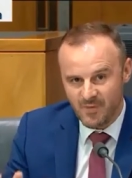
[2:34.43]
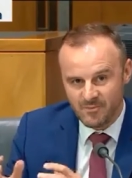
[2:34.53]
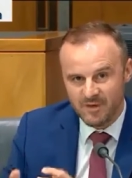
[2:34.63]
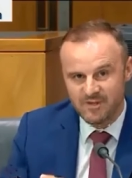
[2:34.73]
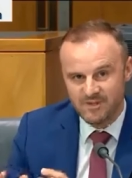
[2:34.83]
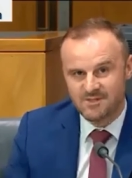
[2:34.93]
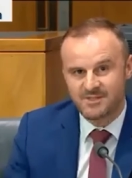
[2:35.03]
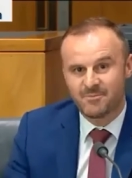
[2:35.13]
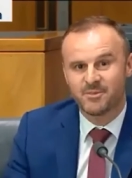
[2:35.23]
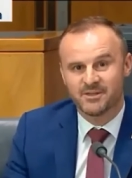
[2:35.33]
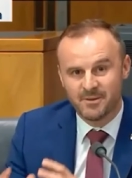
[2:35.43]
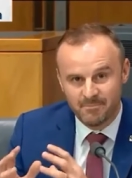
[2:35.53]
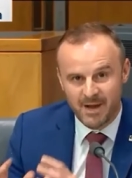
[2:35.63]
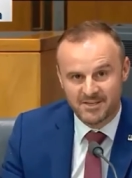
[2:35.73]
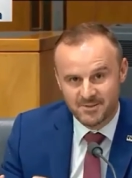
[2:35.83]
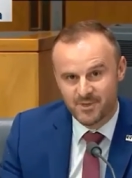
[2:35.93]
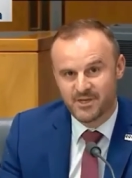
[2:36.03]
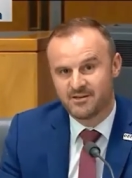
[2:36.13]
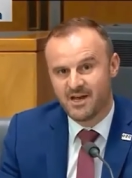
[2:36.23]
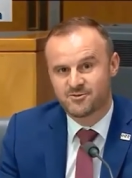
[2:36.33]
But this is something that must
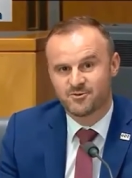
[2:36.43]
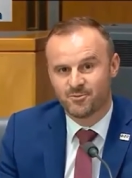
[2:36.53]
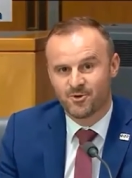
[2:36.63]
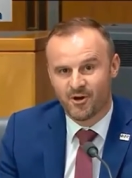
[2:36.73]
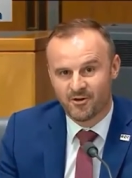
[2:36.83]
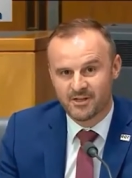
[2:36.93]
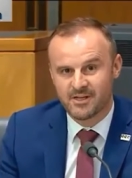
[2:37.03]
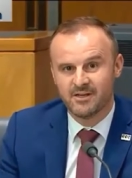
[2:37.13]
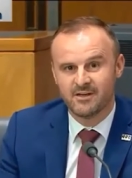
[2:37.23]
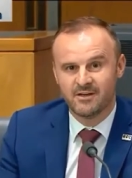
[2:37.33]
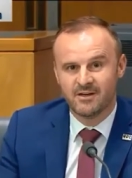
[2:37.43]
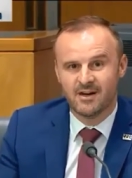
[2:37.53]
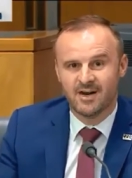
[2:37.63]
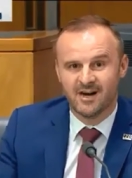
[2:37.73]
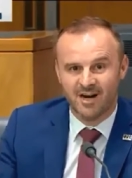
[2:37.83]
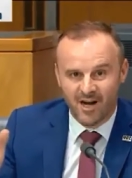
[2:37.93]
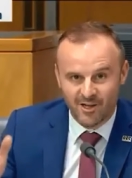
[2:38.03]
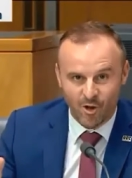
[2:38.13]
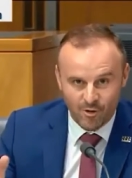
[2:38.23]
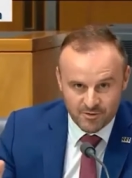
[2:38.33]
be a national priority uh,
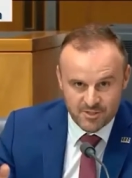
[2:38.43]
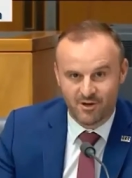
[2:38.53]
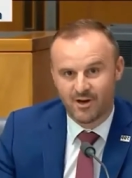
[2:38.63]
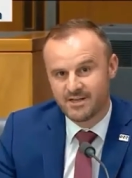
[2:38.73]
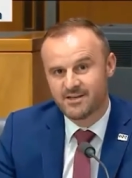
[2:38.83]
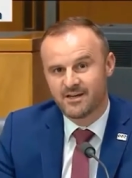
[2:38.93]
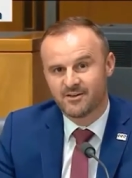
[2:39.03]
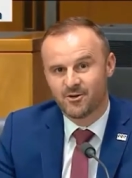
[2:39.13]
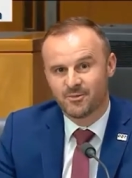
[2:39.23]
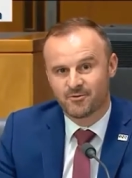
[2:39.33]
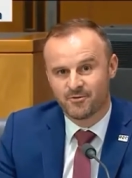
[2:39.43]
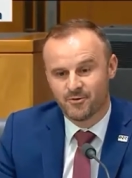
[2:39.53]
alongside economic